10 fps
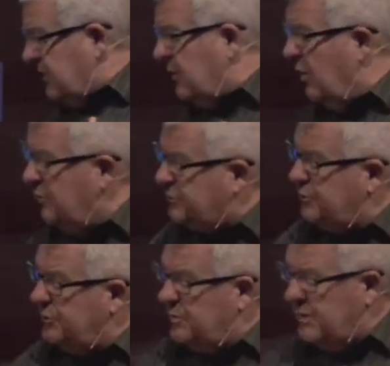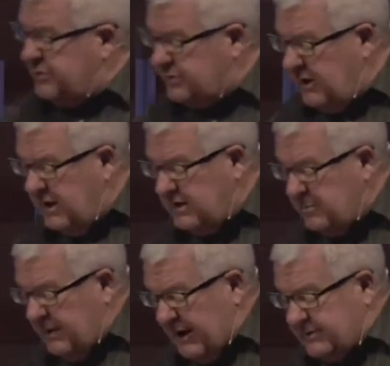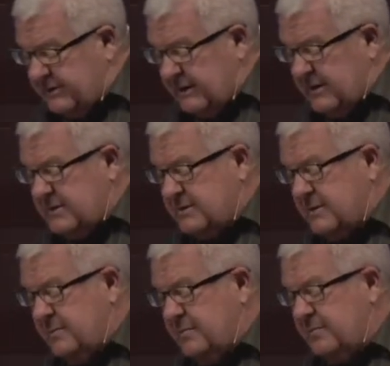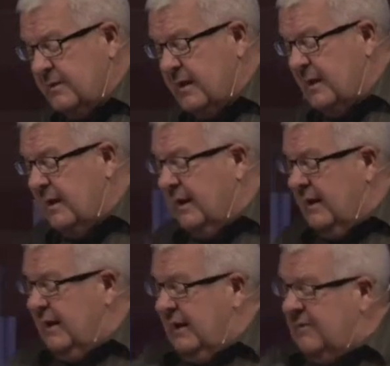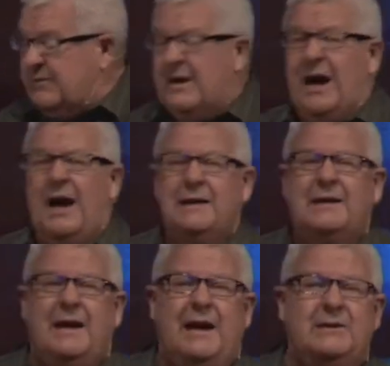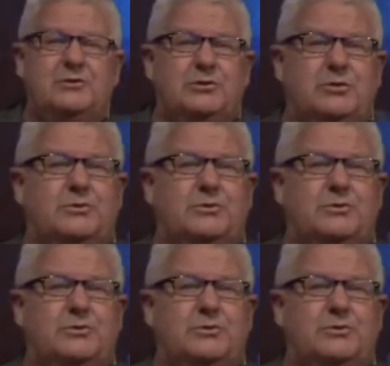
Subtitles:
go through and we think about this, If God can't do